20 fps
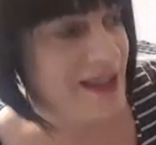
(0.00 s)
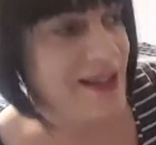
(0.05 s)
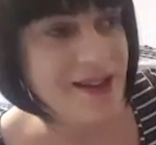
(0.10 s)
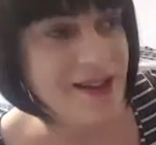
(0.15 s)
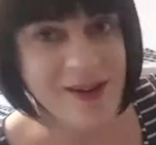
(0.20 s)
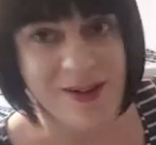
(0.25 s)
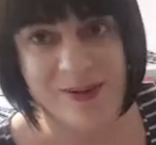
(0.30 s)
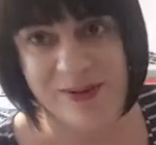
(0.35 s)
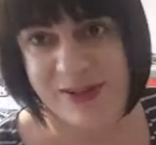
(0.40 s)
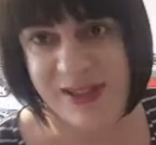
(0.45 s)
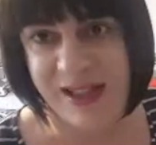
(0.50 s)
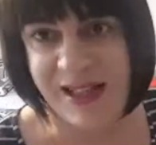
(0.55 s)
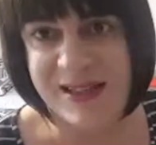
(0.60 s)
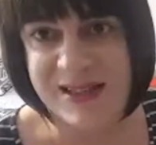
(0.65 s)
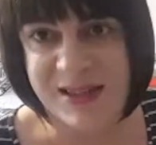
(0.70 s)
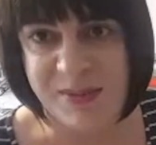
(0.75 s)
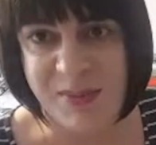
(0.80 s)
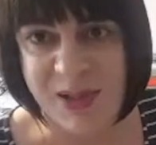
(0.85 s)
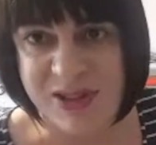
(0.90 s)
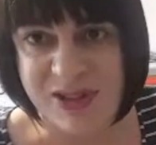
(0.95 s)
of the
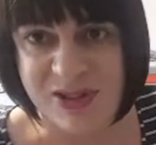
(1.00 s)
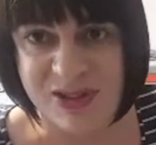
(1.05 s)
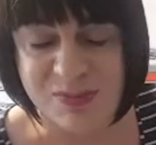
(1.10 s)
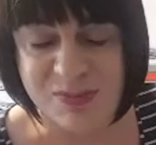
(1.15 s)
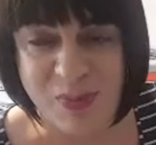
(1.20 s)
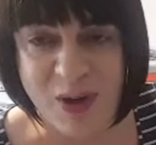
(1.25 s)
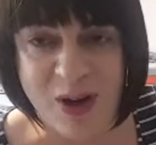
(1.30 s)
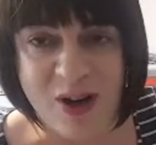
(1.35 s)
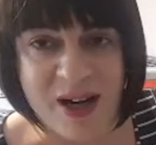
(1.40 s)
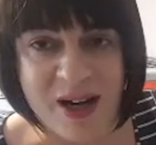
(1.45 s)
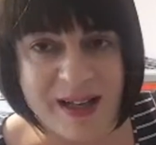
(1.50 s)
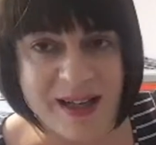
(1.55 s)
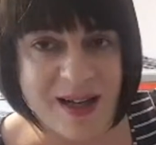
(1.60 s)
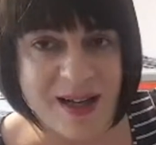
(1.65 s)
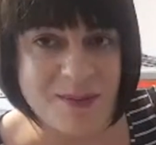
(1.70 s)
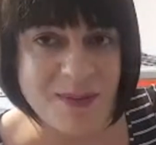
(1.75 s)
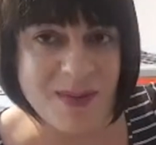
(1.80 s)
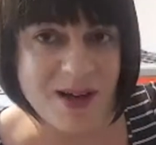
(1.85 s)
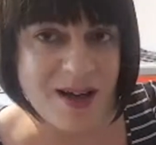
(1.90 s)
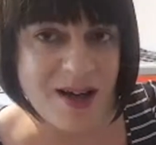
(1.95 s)
exhibitions, but I
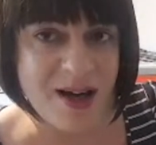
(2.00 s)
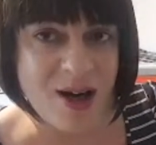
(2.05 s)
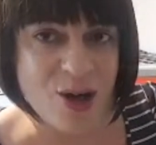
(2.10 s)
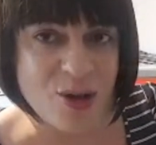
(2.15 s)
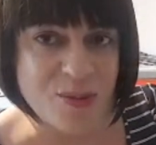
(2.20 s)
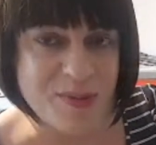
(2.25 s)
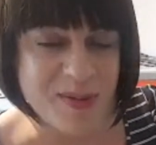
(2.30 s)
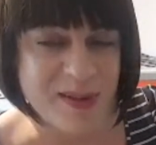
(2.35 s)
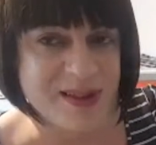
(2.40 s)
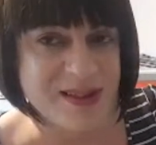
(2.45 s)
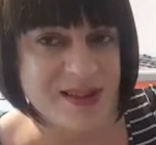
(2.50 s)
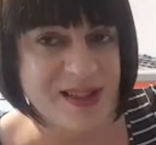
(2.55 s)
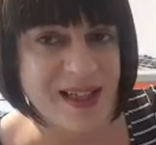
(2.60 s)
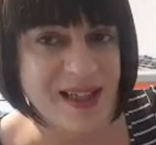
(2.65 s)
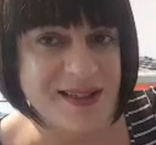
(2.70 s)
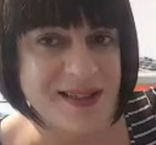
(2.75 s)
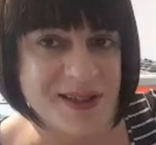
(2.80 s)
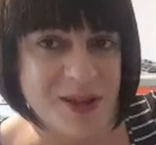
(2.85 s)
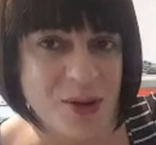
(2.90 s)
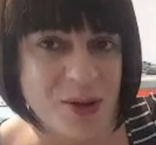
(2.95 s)
am hoping to
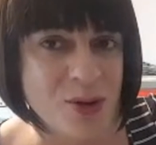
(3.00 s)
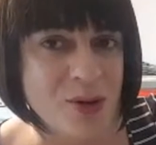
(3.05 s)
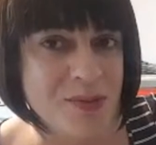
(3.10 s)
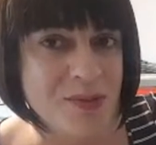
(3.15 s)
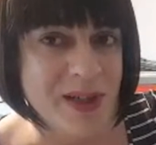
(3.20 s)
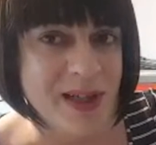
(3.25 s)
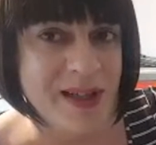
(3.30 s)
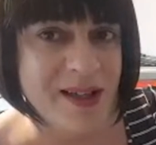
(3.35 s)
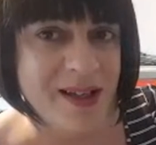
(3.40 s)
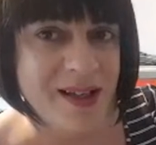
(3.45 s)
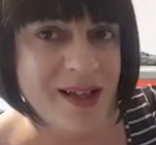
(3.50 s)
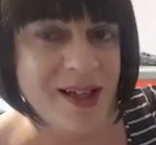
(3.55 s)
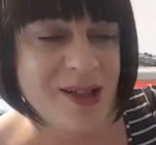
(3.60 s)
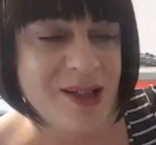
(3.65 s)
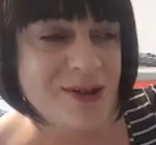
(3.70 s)
get to Hornby